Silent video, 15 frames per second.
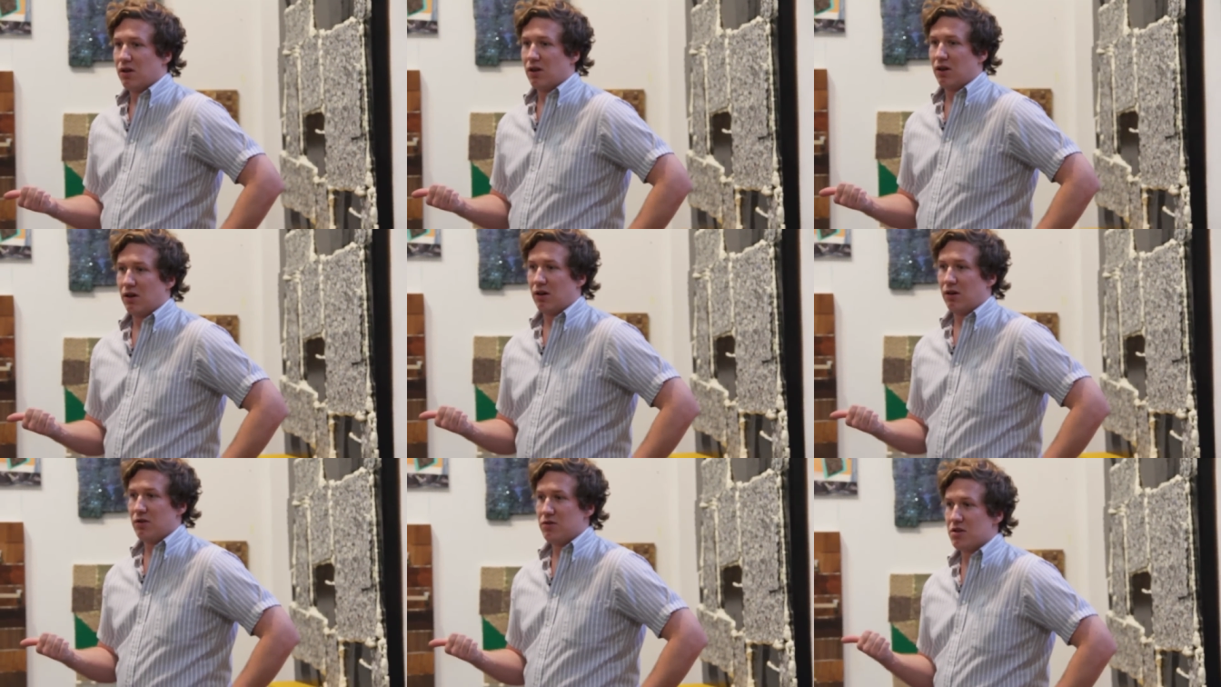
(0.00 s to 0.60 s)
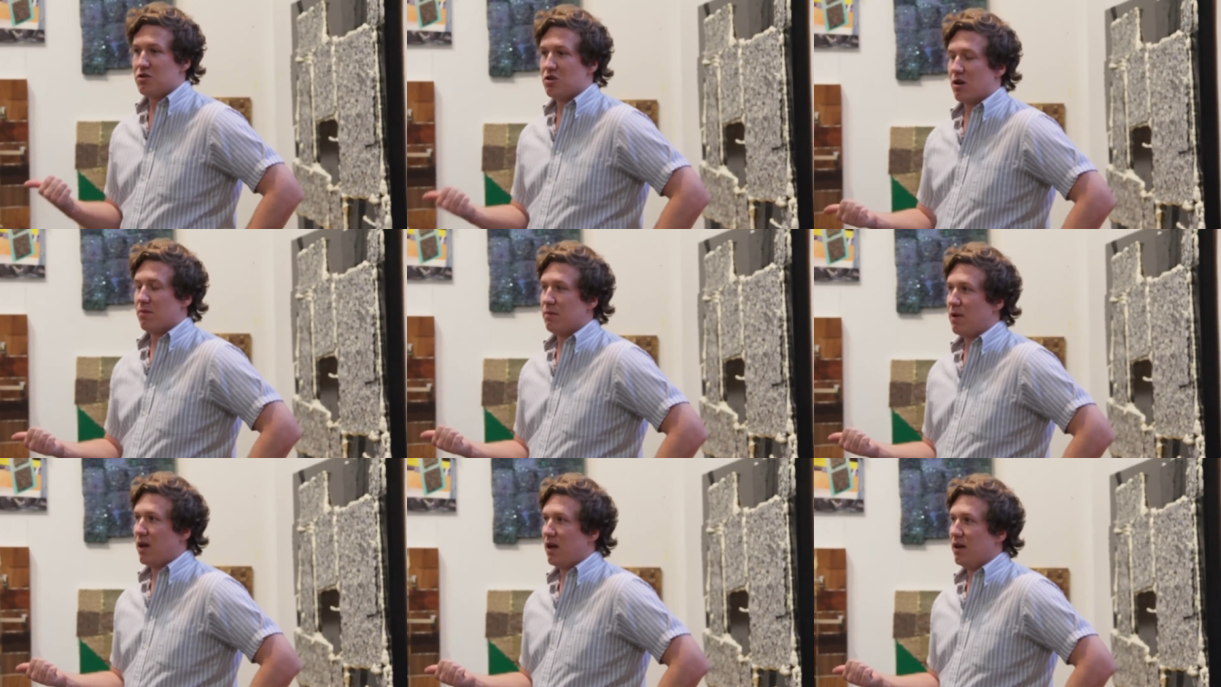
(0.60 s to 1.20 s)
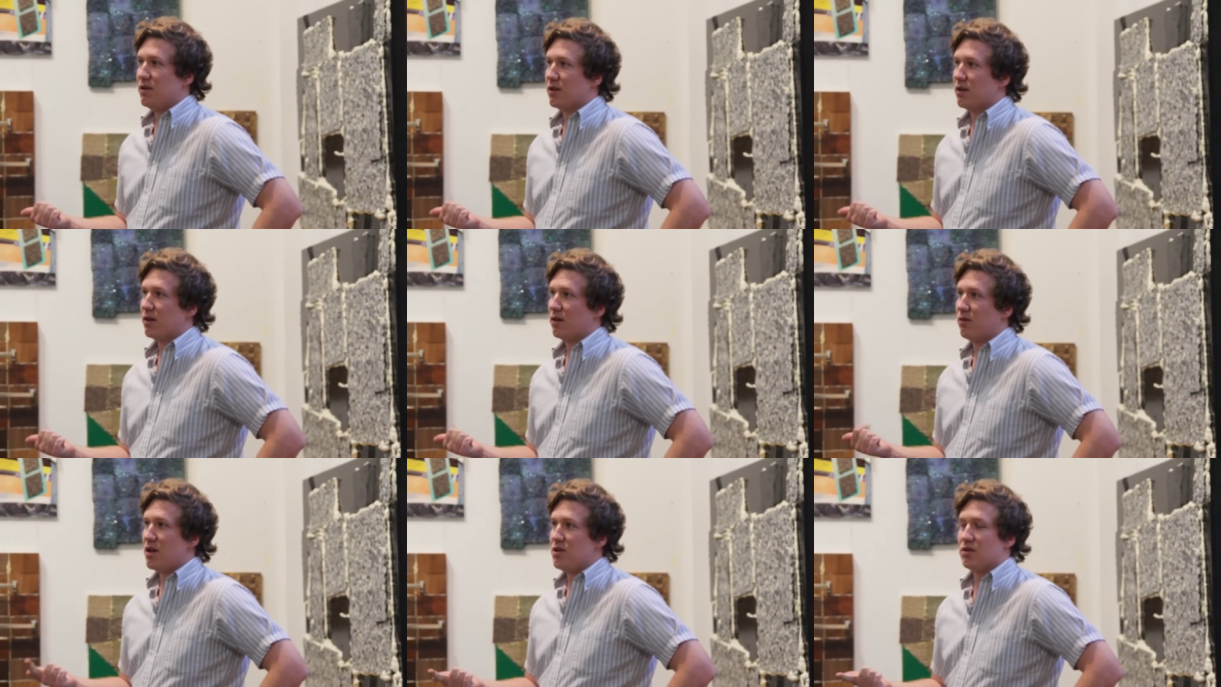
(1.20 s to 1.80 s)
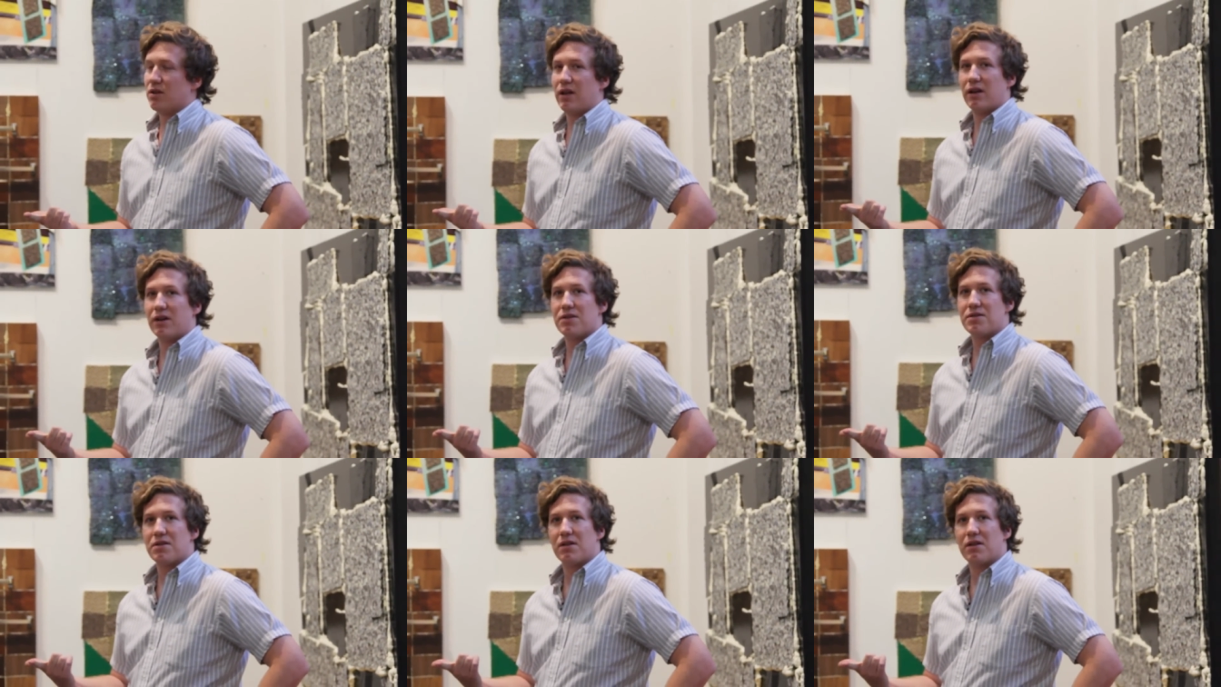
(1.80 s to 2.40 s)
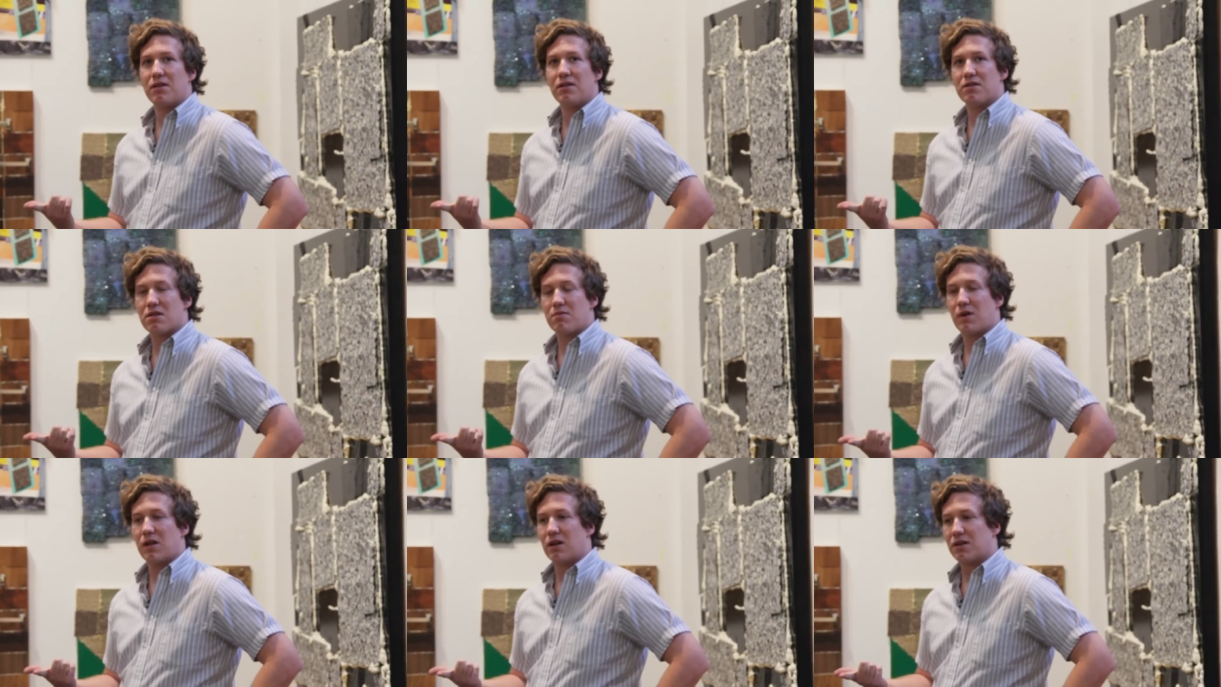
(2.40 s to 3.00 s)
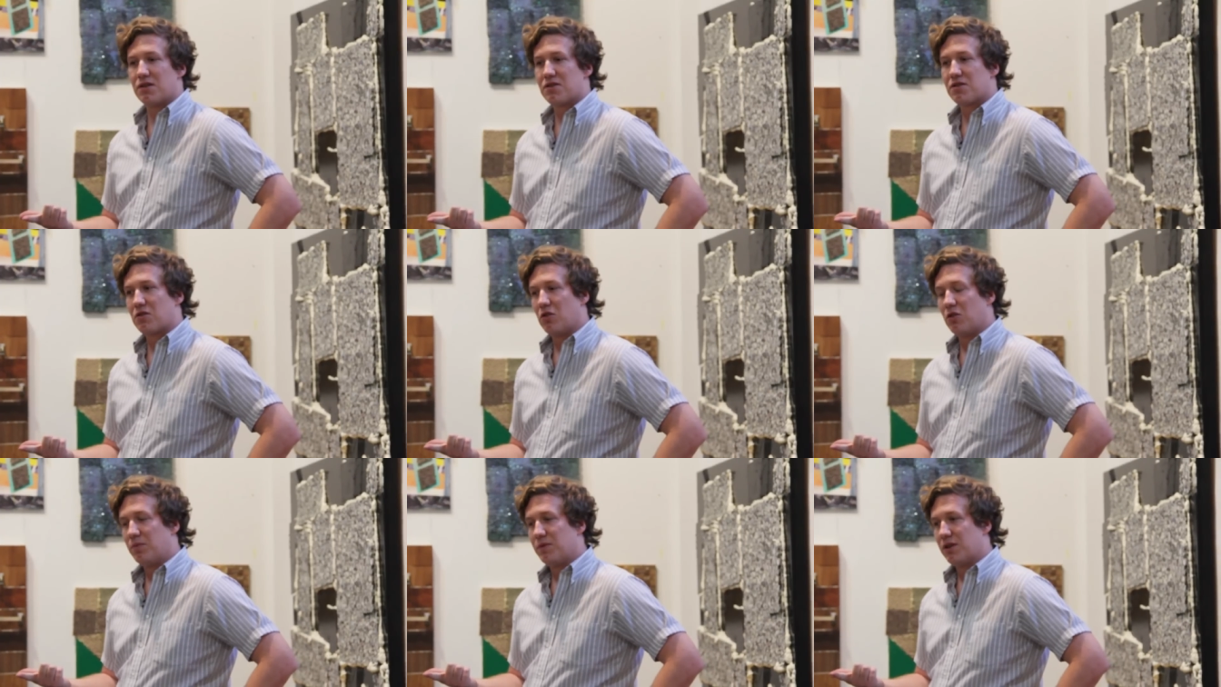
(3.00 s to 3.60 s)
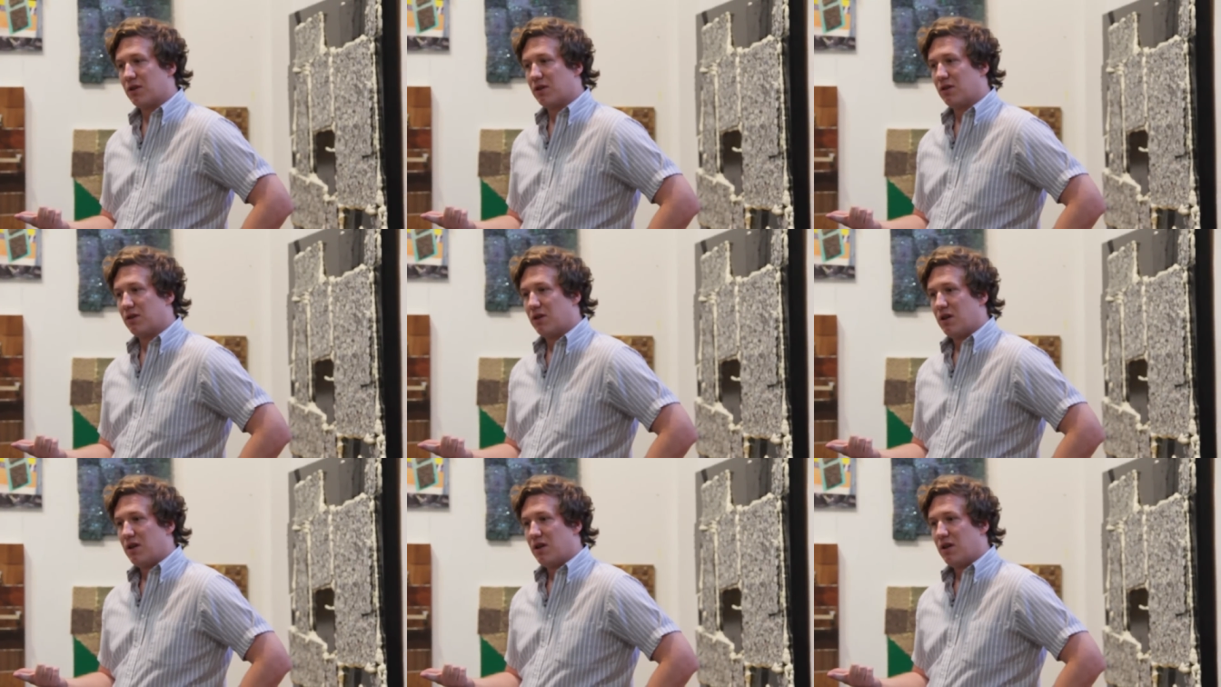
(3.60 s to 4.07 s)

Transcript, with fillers: uh, who's a German painter. Rachel Harrison is an American sculptor.